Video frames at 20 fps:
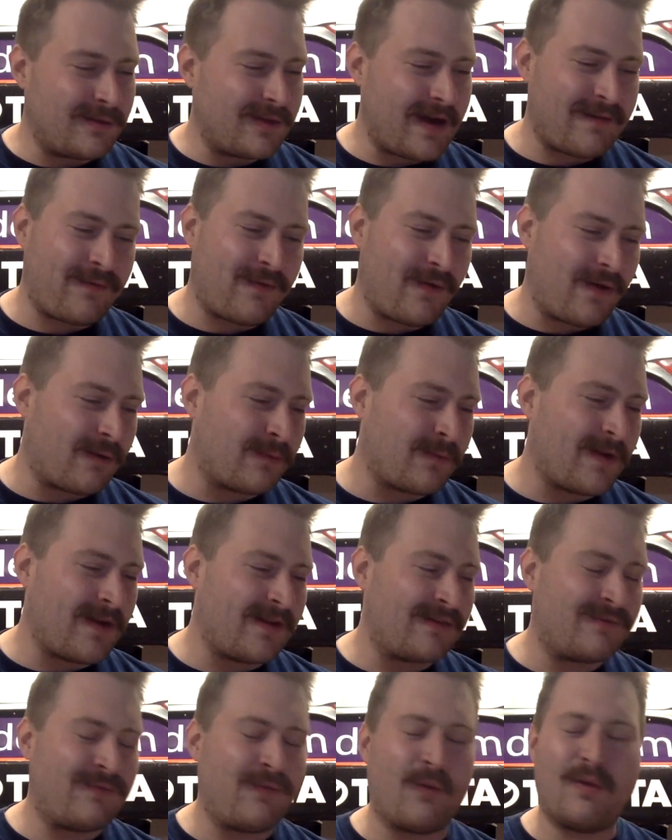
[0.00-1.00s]
that fall
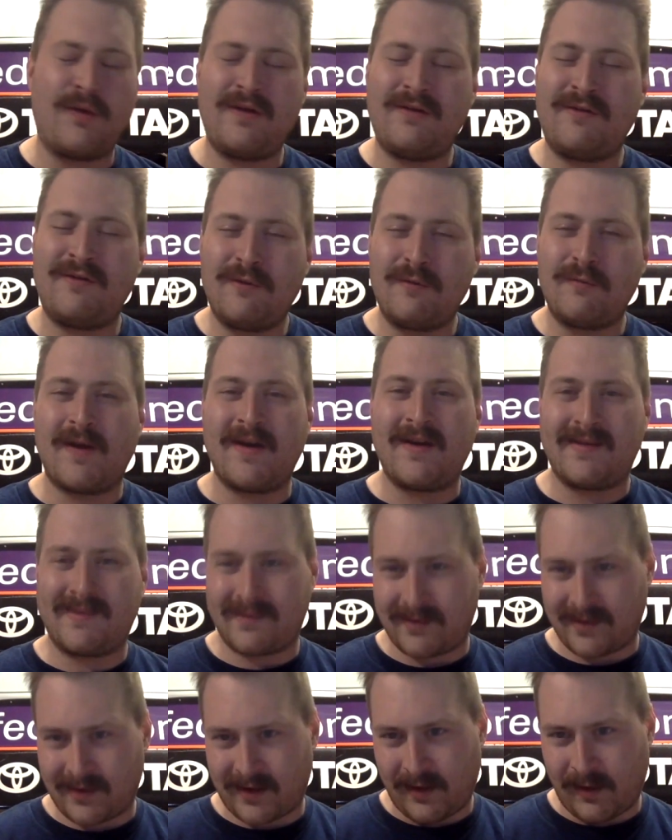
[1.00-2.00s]
race, 42
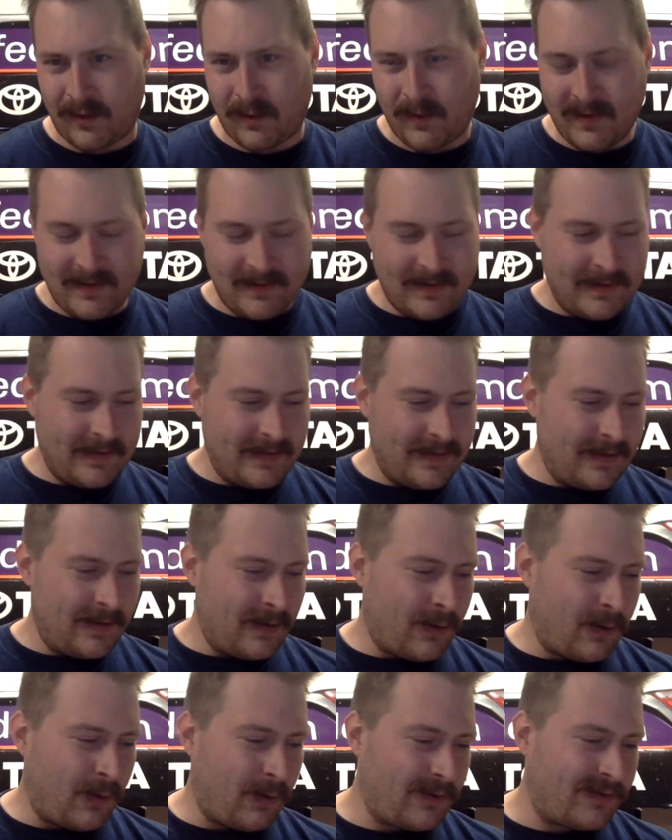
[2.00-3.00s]
races ago,
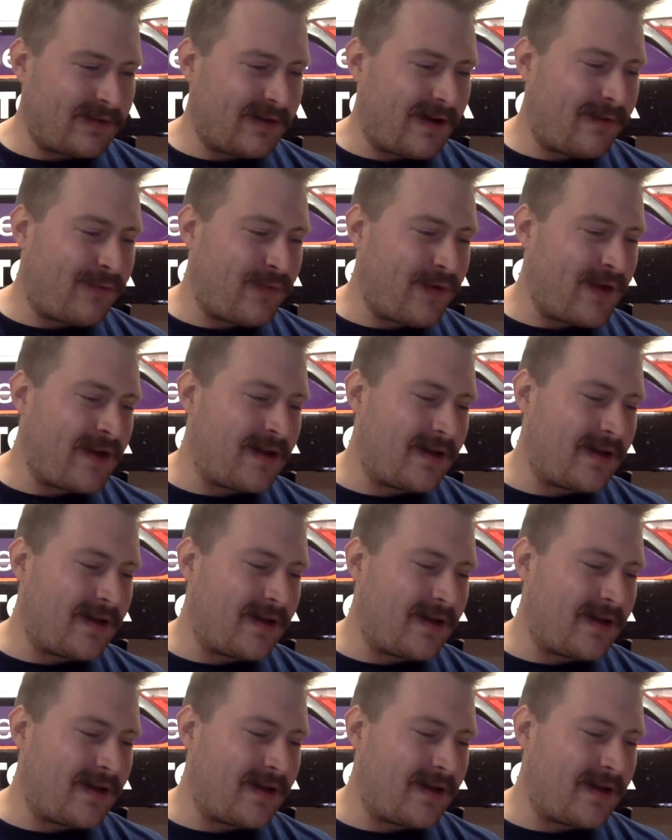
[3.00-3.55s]
holds off